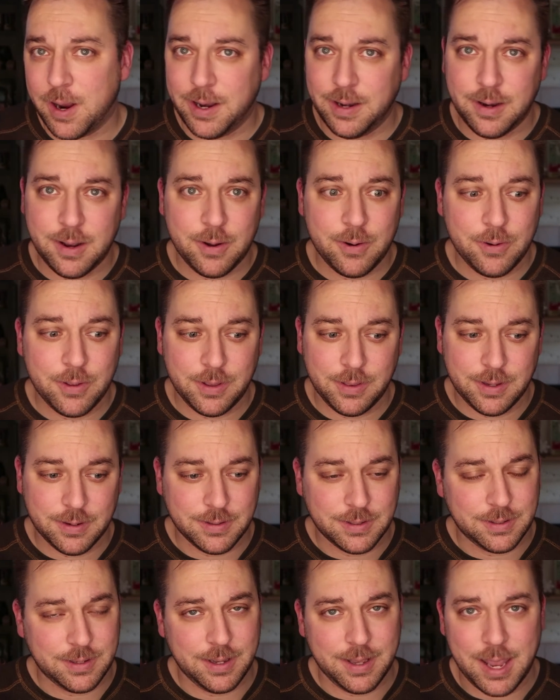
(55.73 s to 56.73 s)
I know that
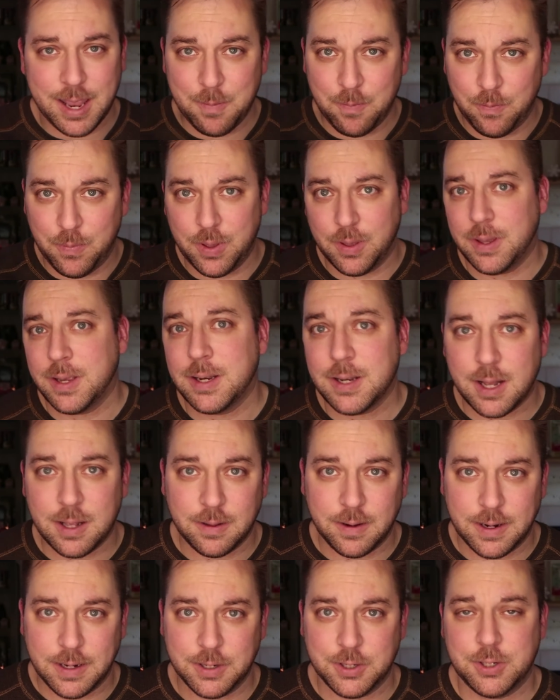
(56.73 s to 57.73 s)
there's a
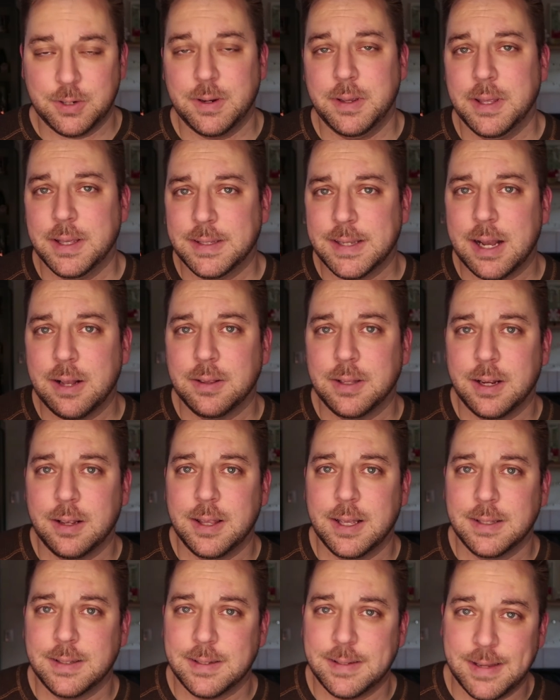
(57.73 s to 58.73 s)
billion-dollar industry that's out there
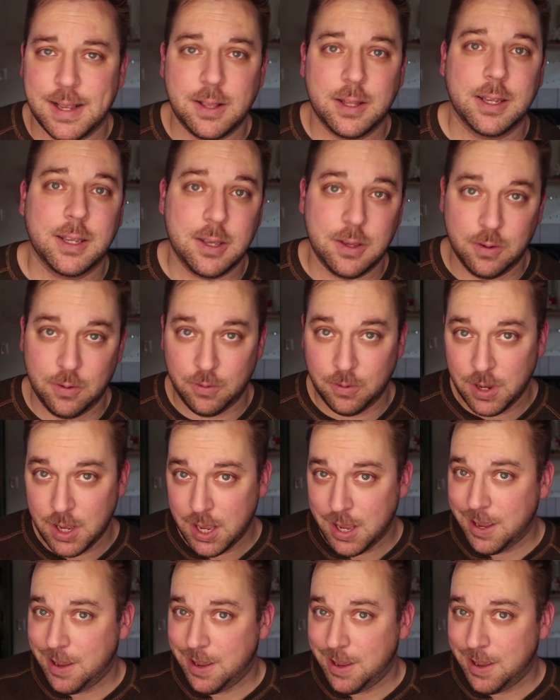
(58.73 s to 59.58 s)
that's selling you